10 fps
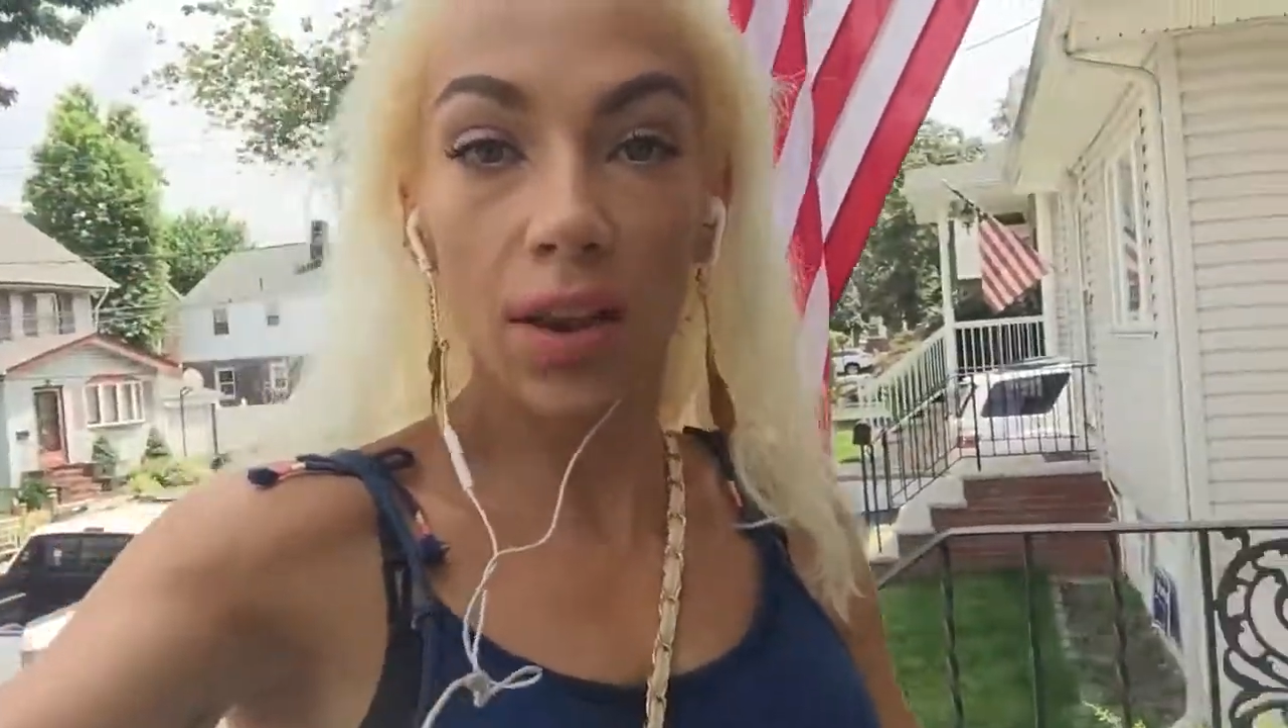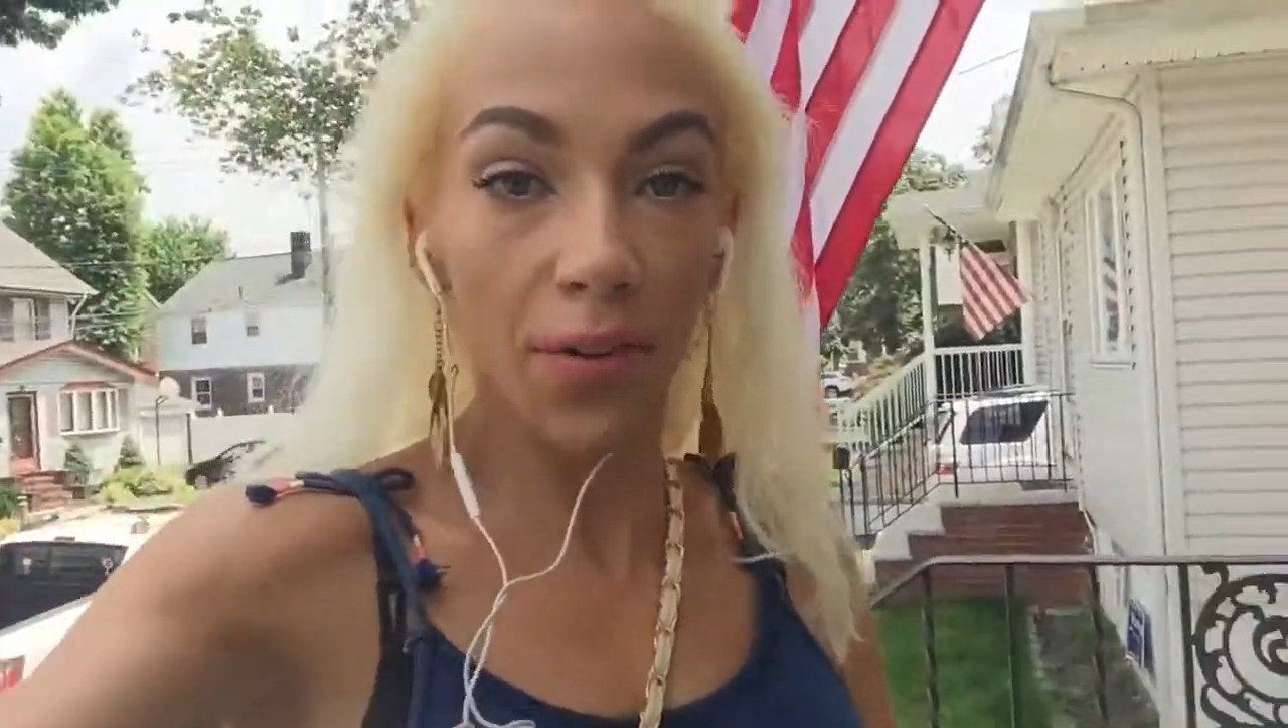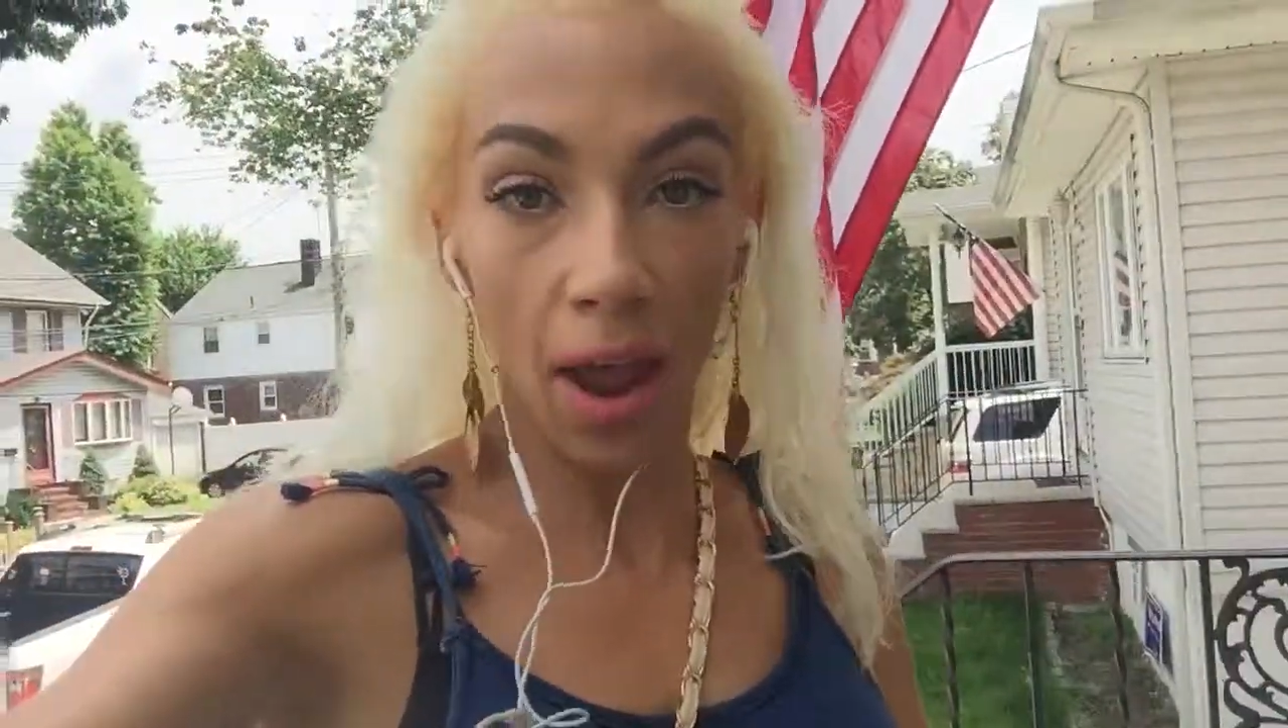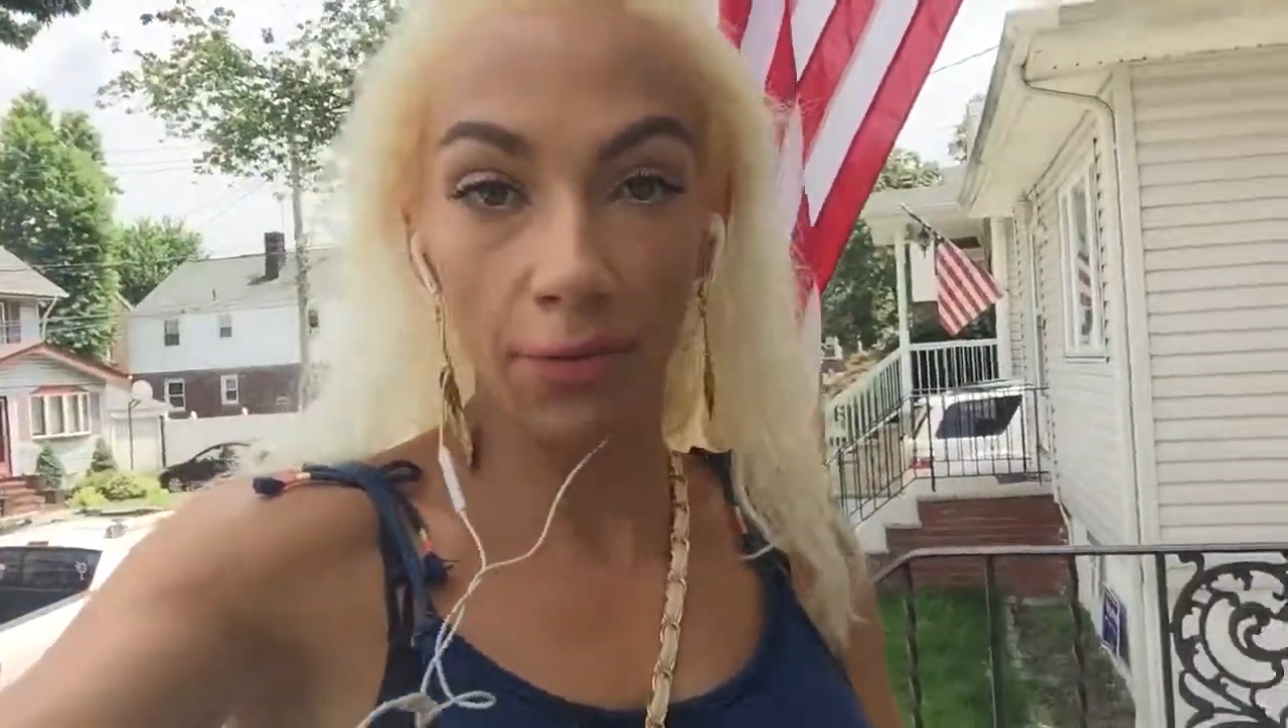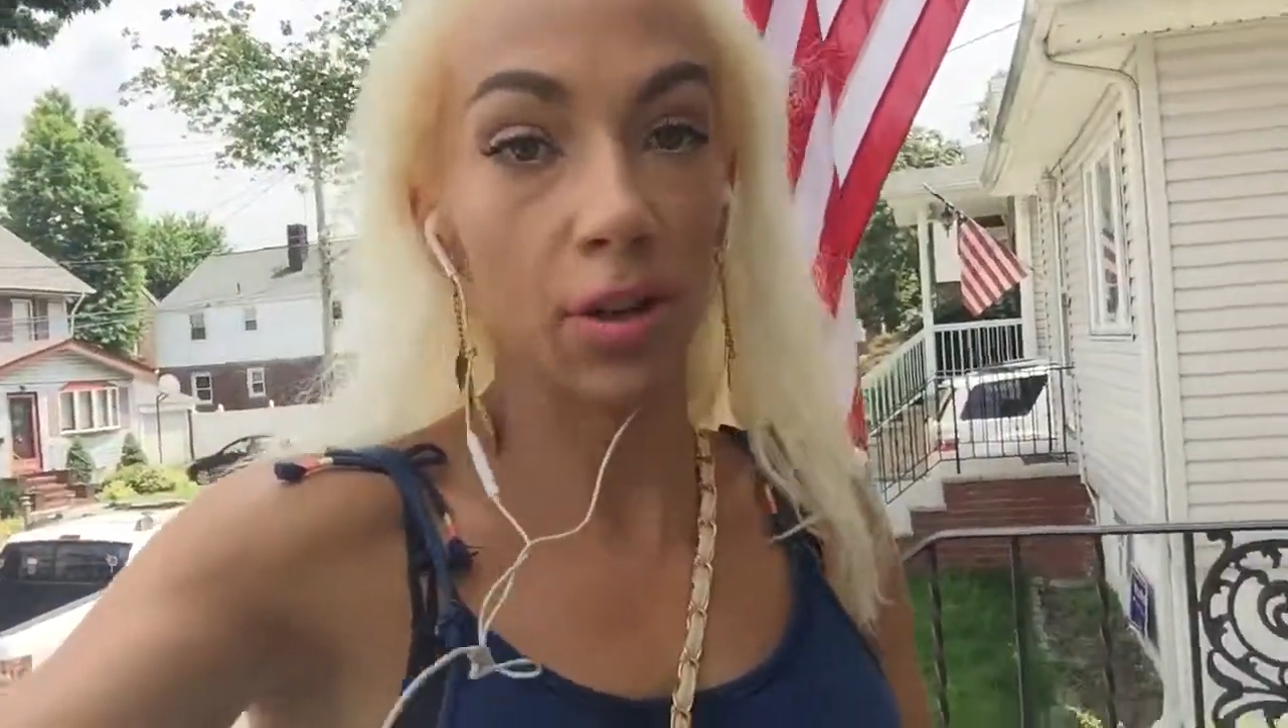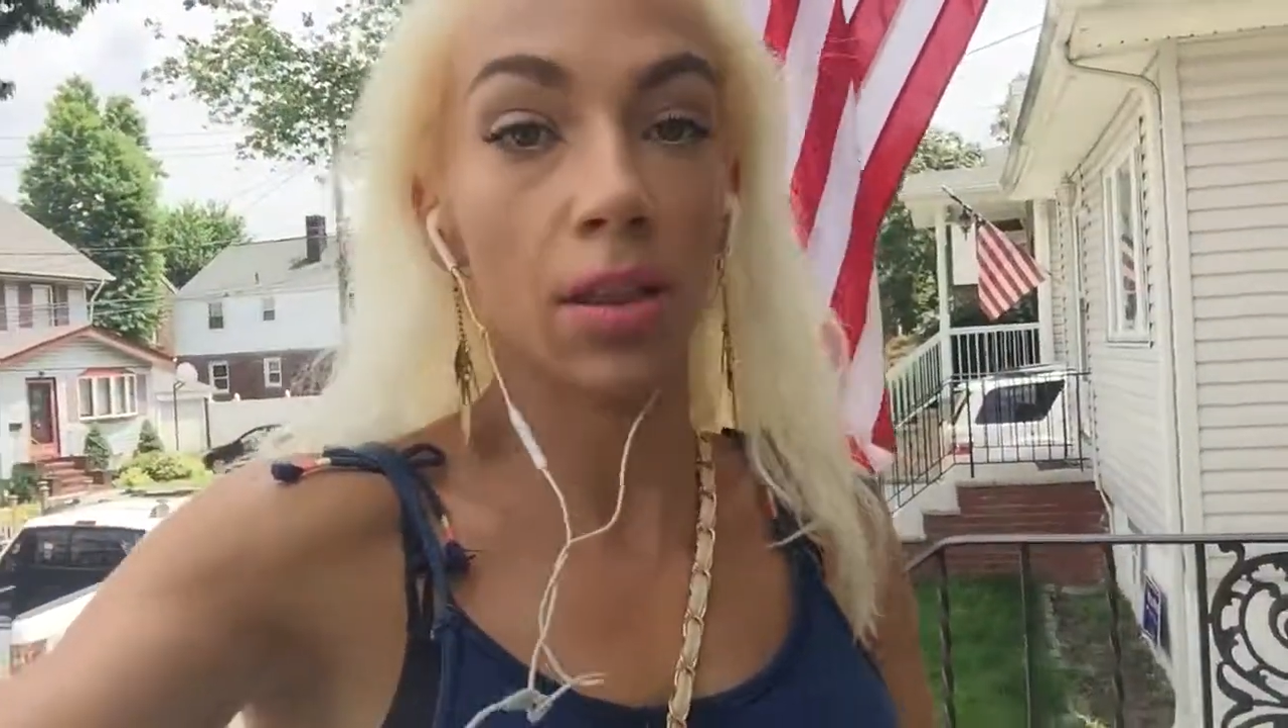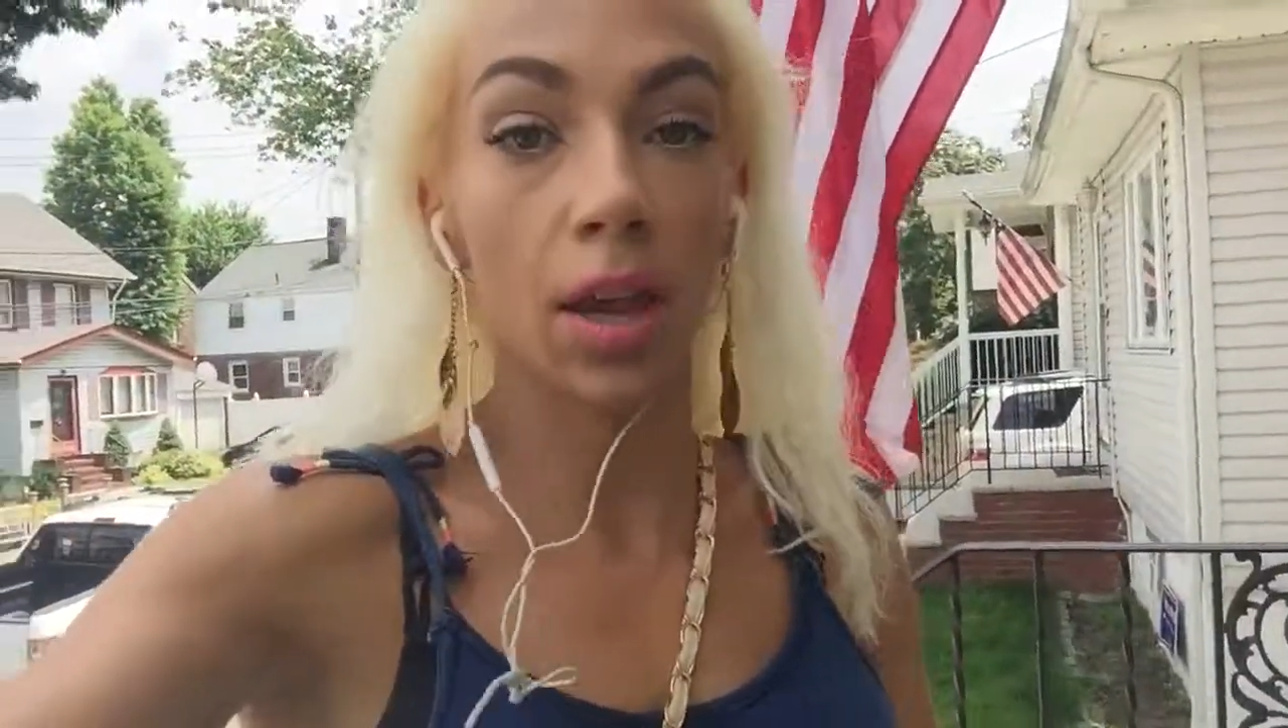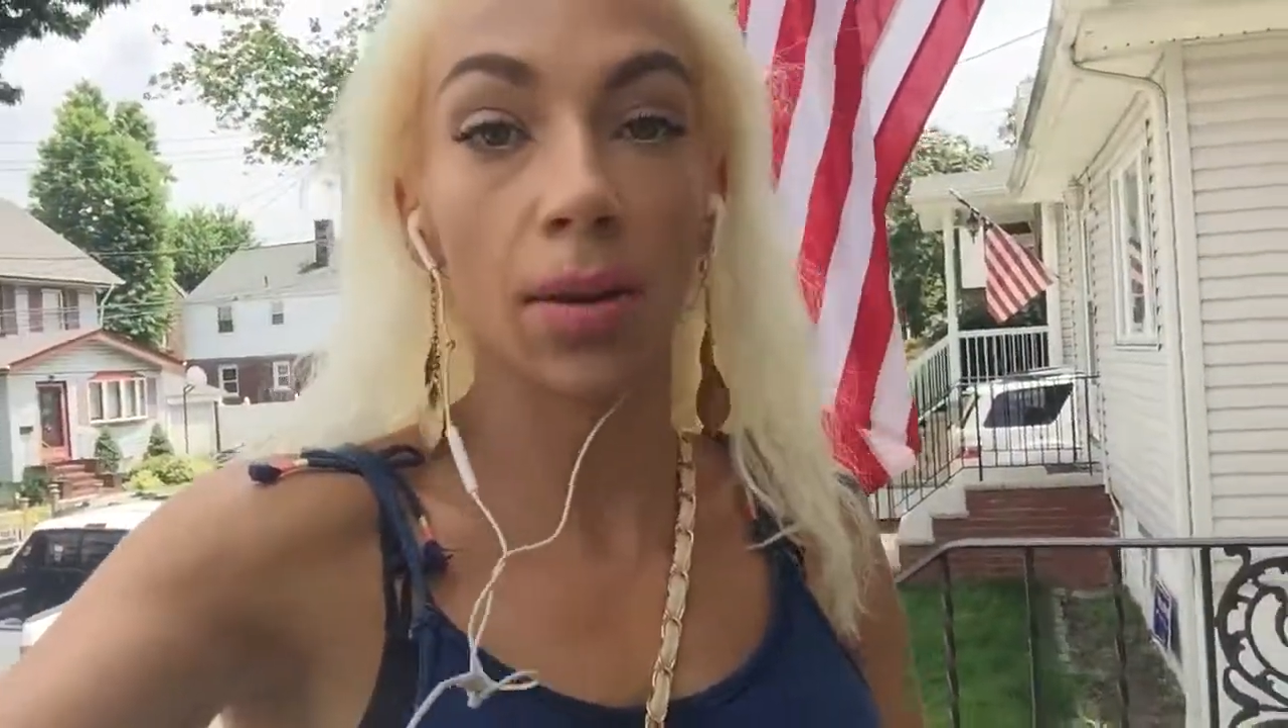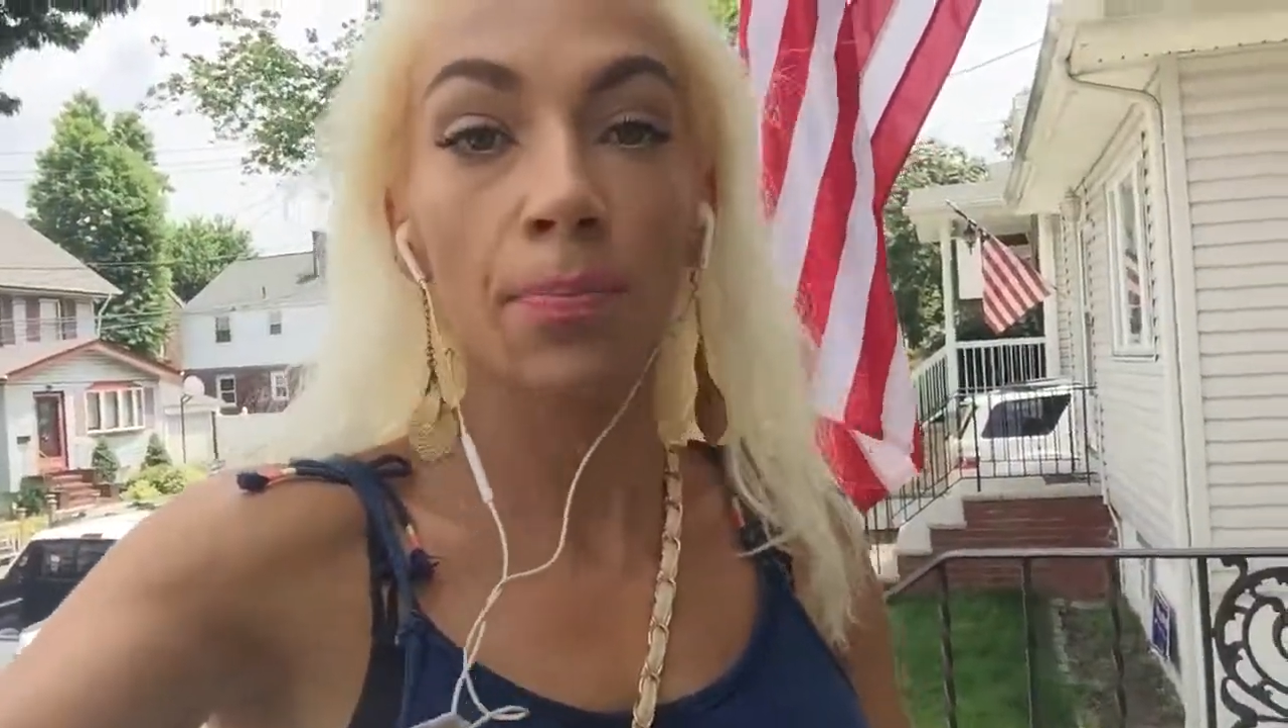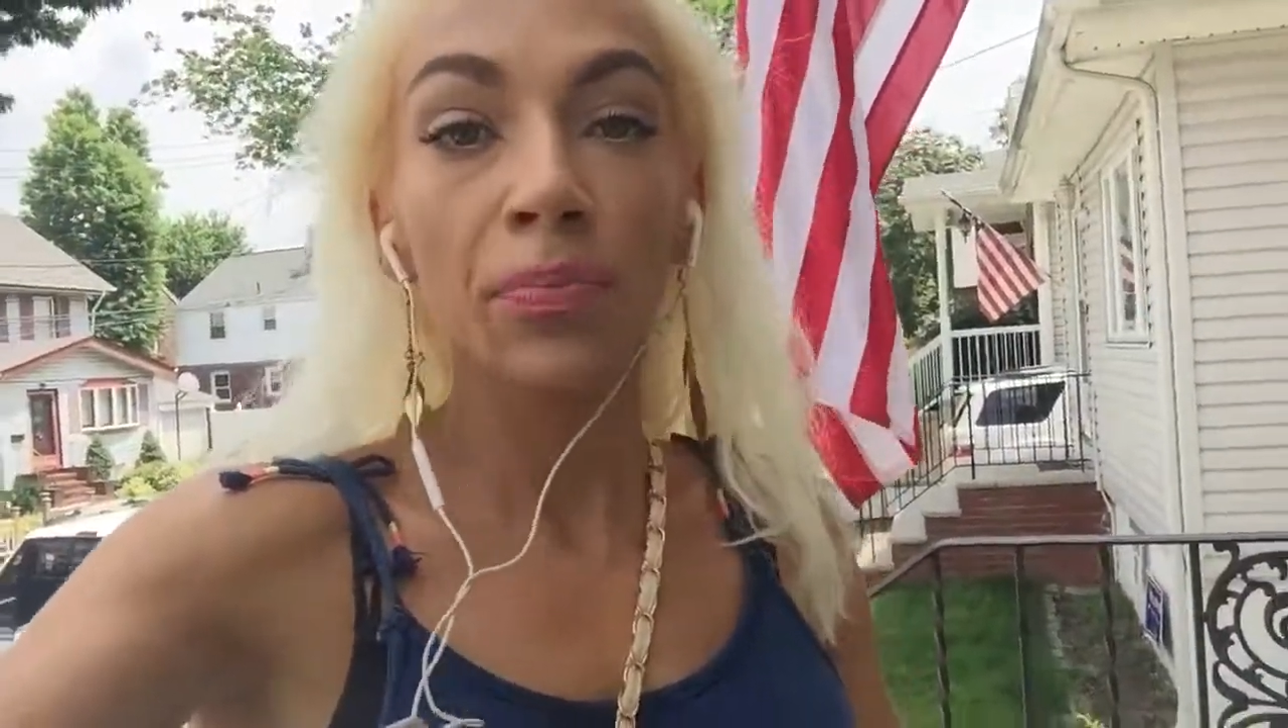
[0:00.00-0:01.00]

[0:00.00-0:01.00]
for everything?